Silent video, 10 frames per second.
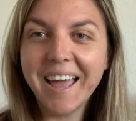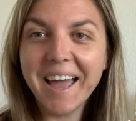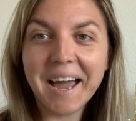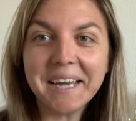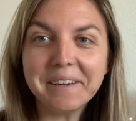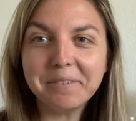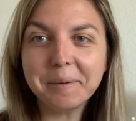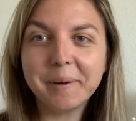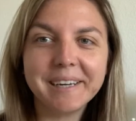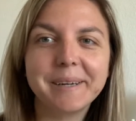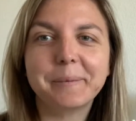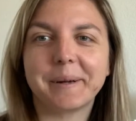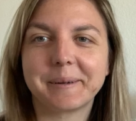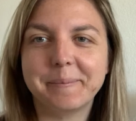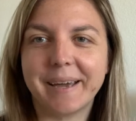Hi everybody,
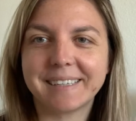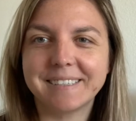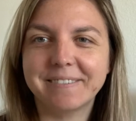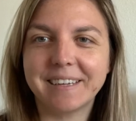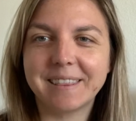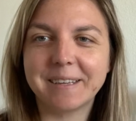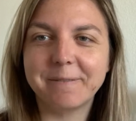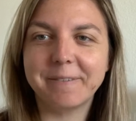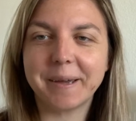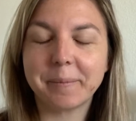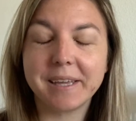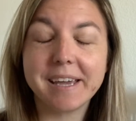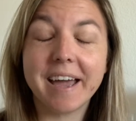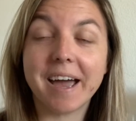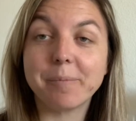welcome back to Faith and
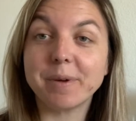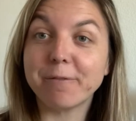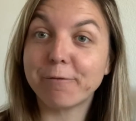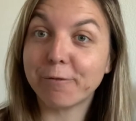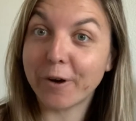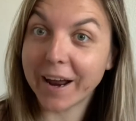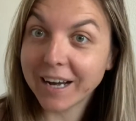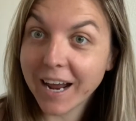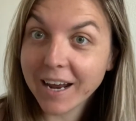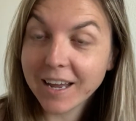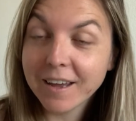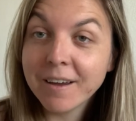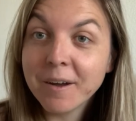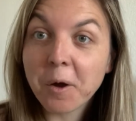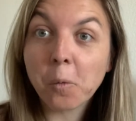Family. Happy Friday.
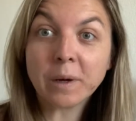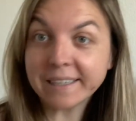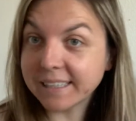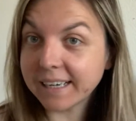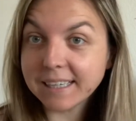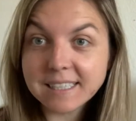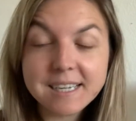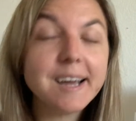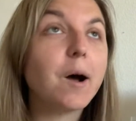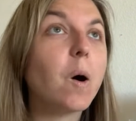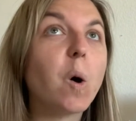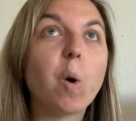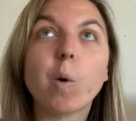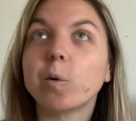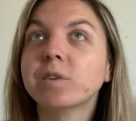We did it. A
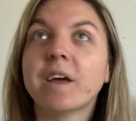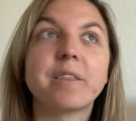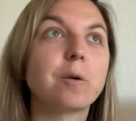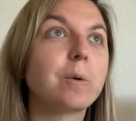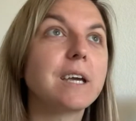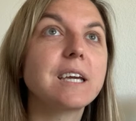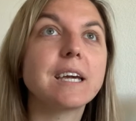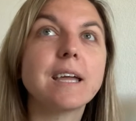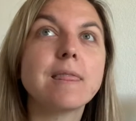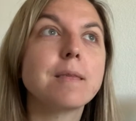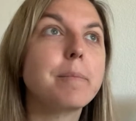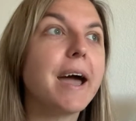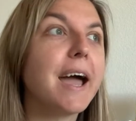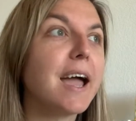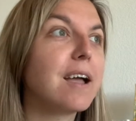whole nother week in the
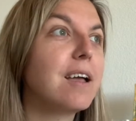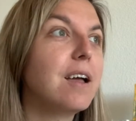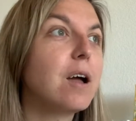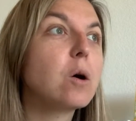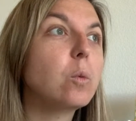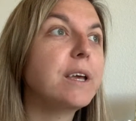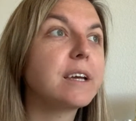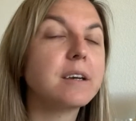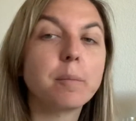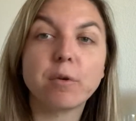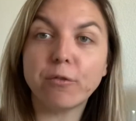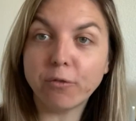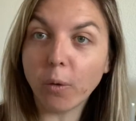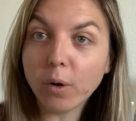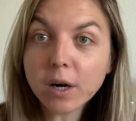bag. Week number
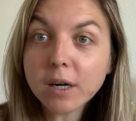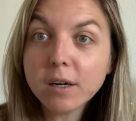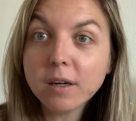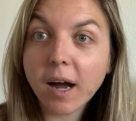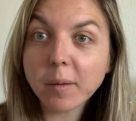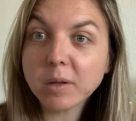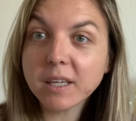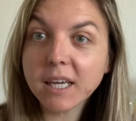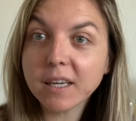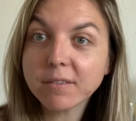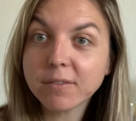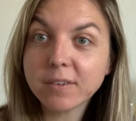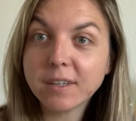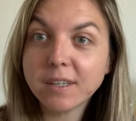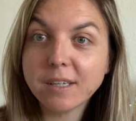4, I believe.
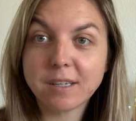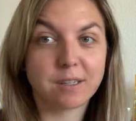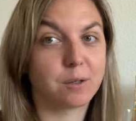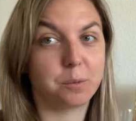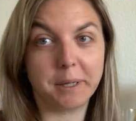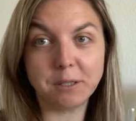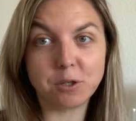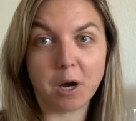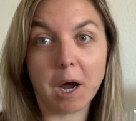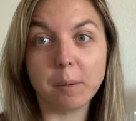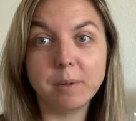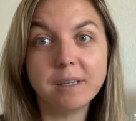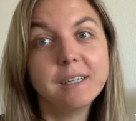Great job.